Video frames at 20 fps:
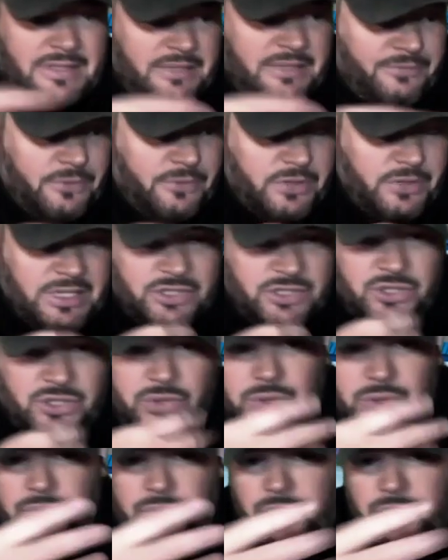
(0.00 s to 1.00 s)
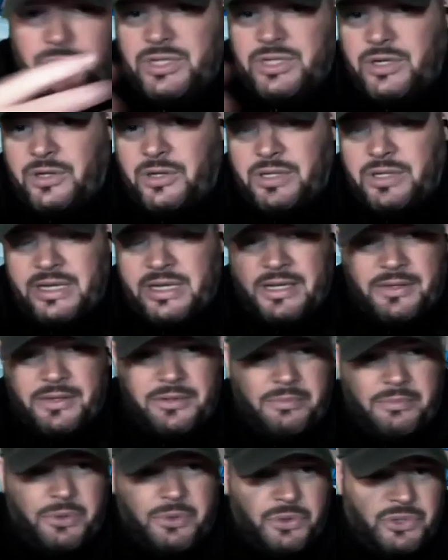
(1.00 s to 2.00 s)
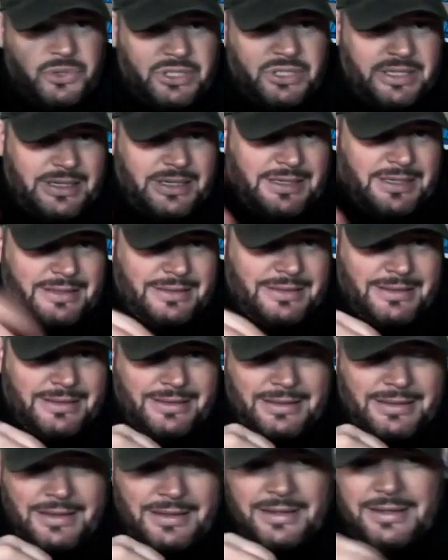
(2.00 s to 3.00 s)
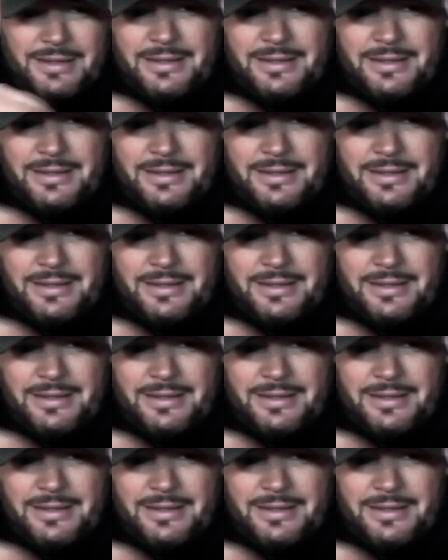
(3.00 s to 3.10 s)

differentials and all that other bullshit, and